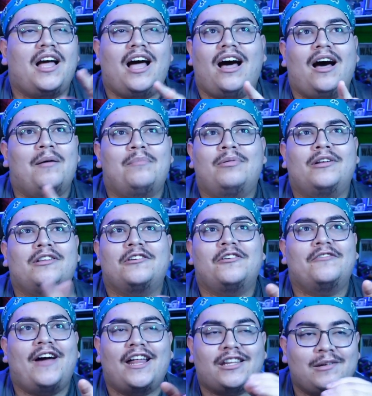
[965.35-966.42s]
uh prisoner
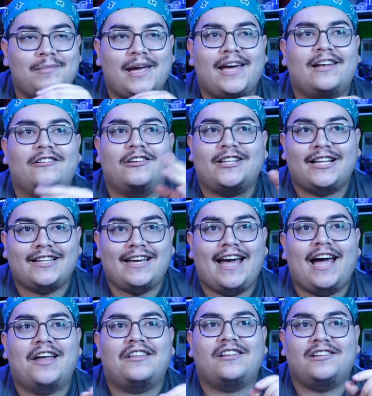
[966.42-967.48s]
of azkaban looked at the
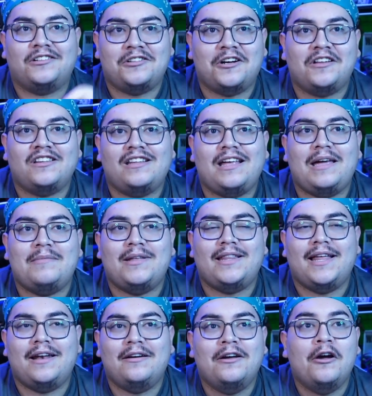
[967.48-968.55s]
cast clicked on his name
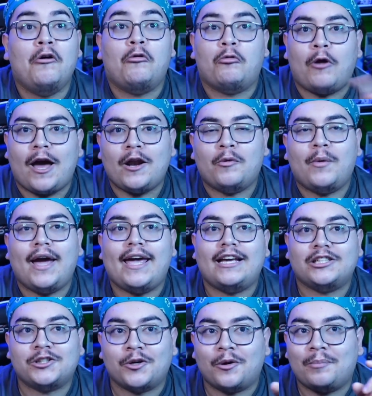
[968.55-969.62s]
and then right away
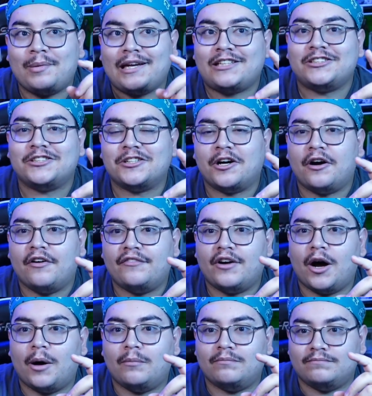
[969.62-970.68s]
it showed a picture of
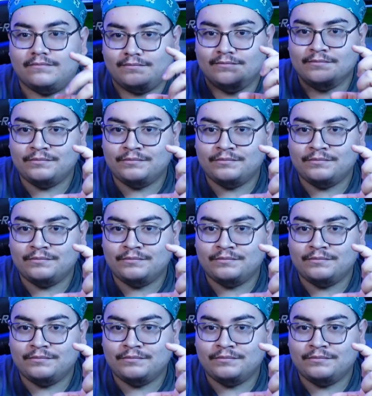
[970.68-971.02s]
um